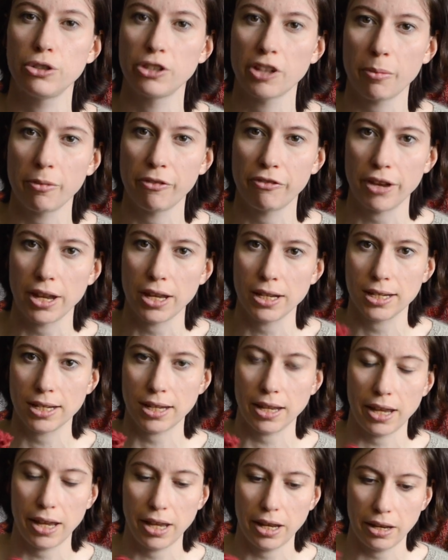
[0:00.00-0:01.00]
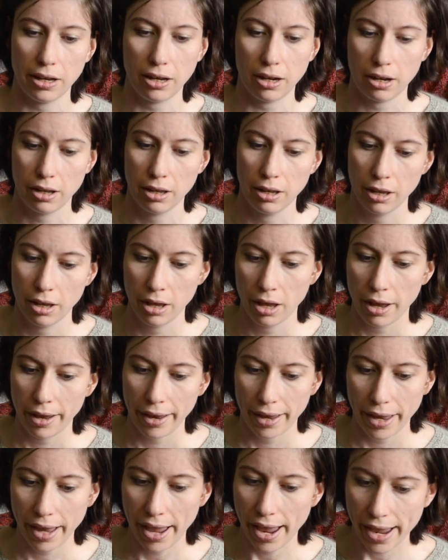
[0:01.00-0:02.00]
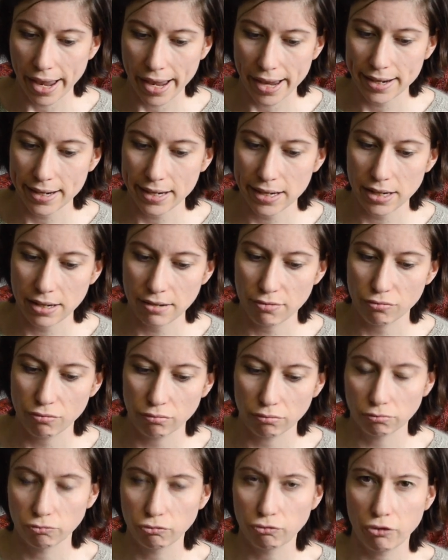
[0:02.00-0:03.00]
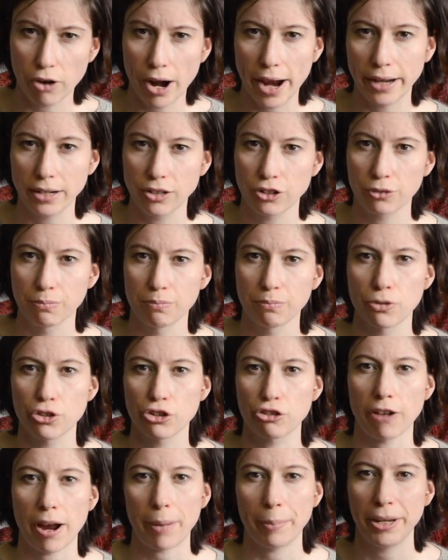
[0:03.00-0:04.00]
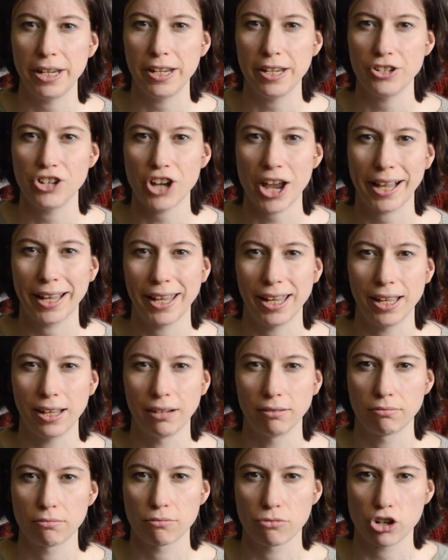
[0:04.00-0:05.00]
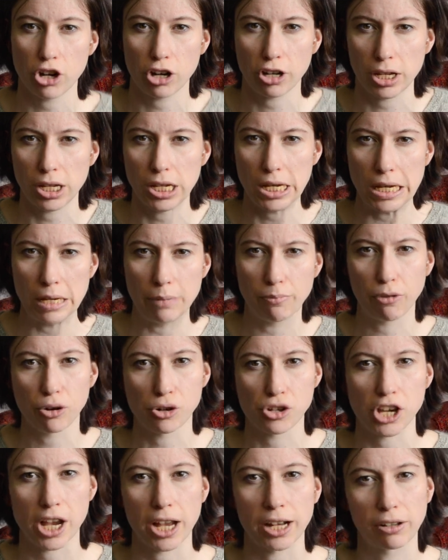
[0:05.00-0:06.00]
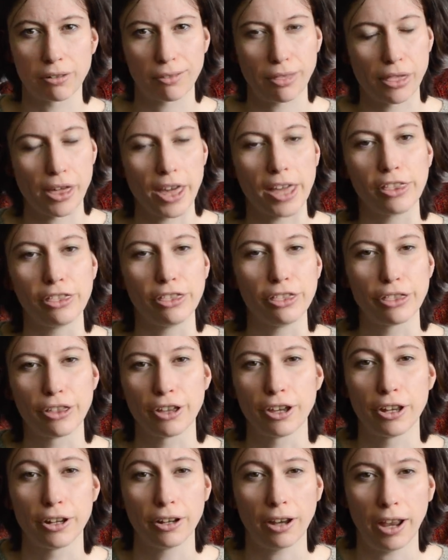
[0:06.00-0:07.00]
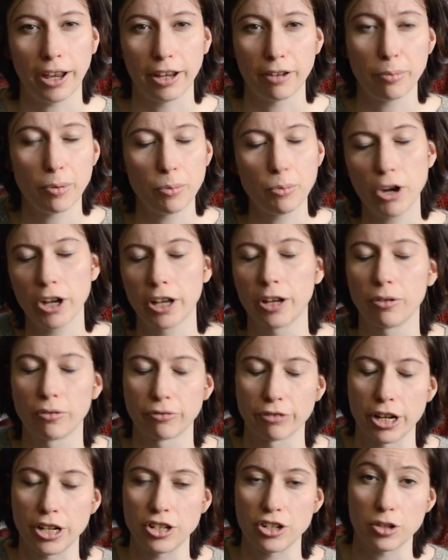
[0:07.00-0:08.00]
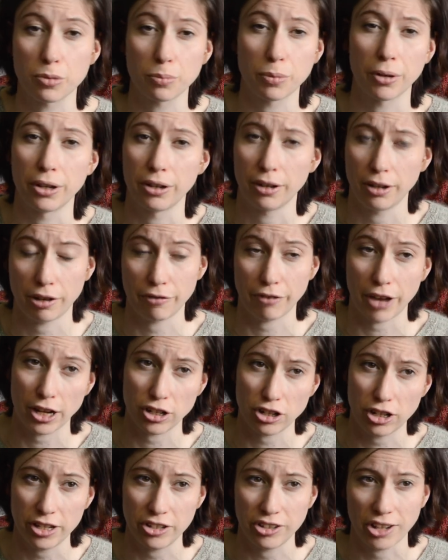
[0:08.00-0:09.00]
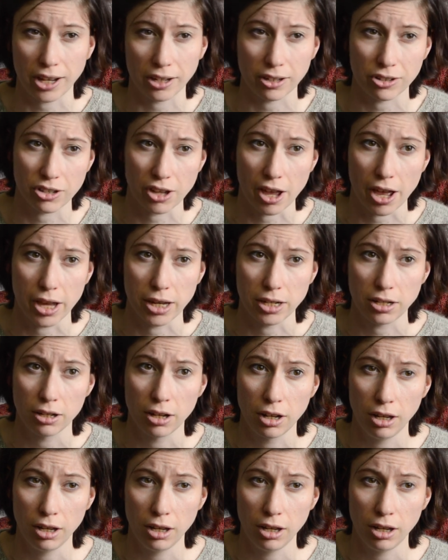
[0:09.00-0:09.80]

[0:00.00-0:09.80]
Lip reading: some of it in a red scrappy jacket chunky project thing that I have been working on for ages but have actually set aside